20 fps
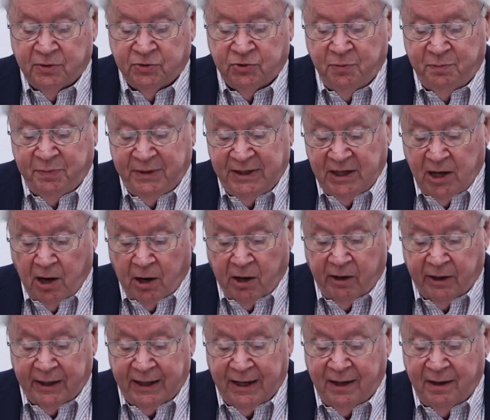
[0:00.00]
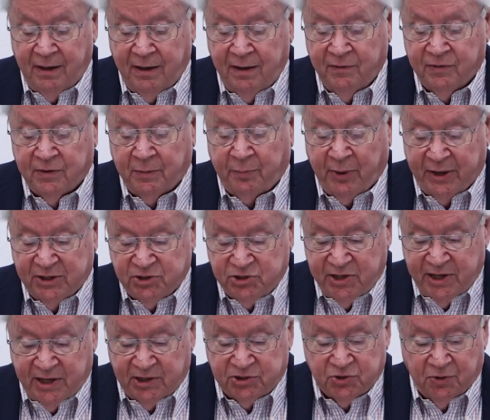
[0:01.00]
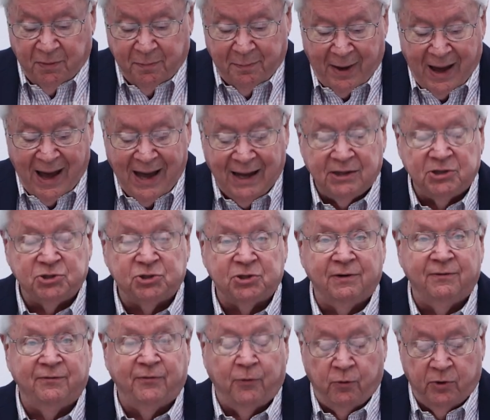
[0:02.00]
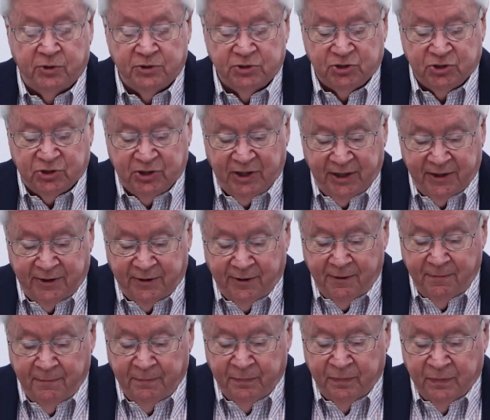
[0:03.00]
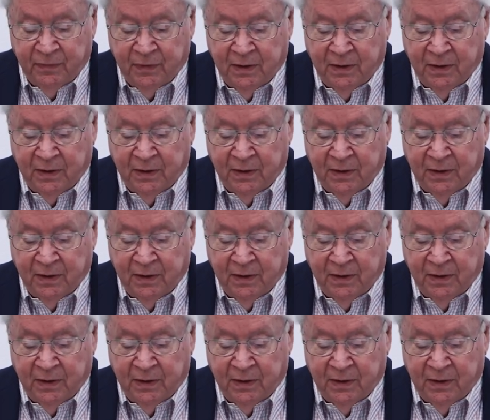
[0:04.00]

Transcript: to be guarding the presidential box in Ford's Theater